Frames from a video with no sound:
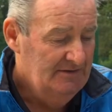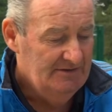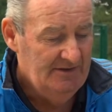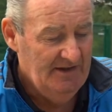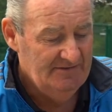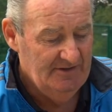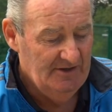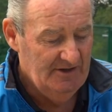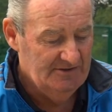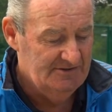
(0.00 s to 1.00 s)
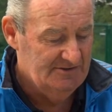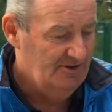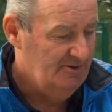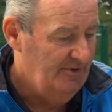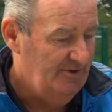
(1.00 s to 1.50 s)
The next thing I'd like to
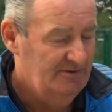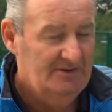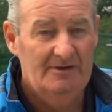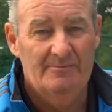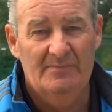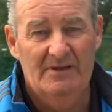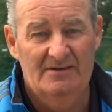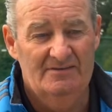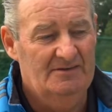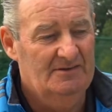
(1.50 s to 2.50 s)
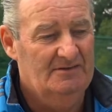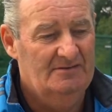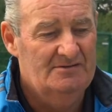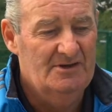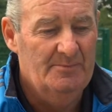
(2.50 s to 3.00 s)
talk about is the
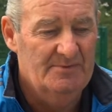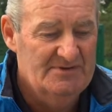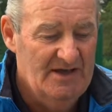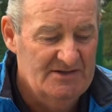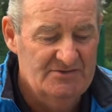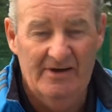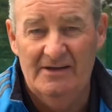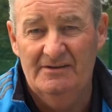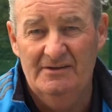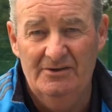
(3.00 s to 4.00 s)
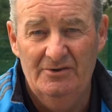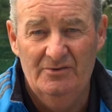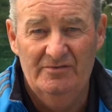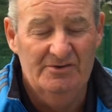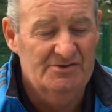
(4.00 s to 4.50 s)
type of tennis racket that you
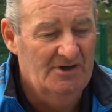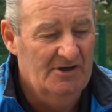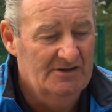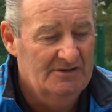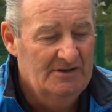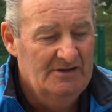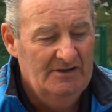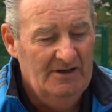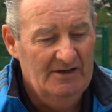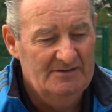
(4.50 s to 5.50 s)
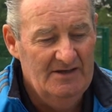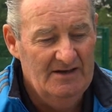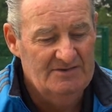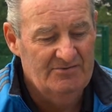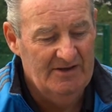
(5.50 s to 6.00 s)
use for your child. Uh,
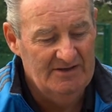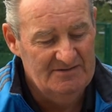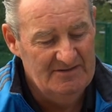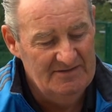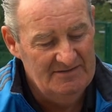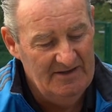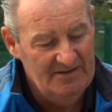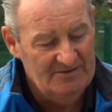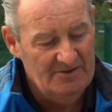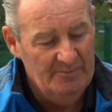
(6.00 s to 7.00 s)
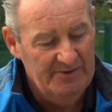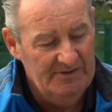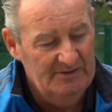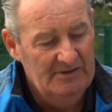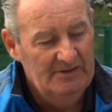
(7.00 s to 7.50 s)
tennis rackets these days come
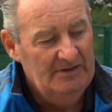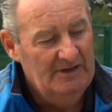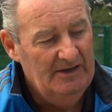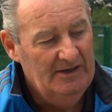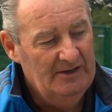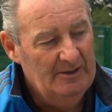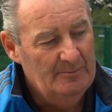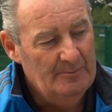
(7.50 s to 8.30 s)
in, uh,